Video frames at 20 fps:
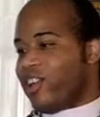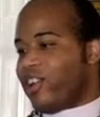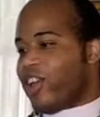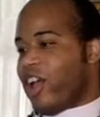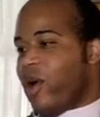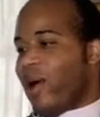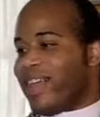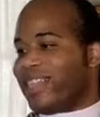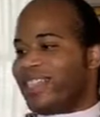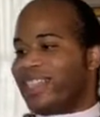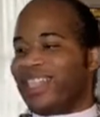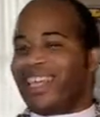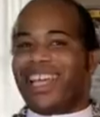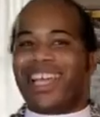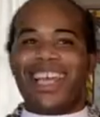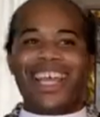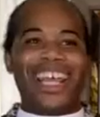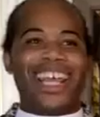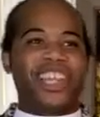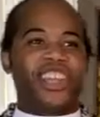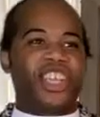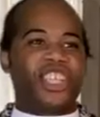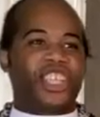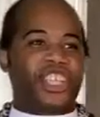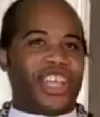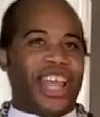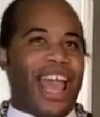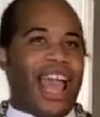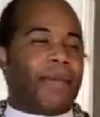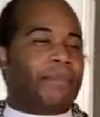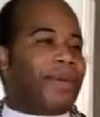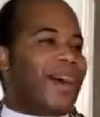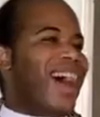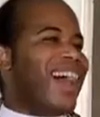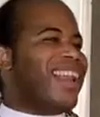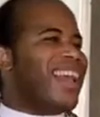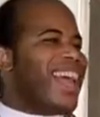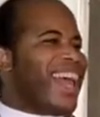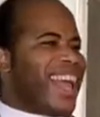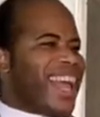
go. I see it in the chat pod.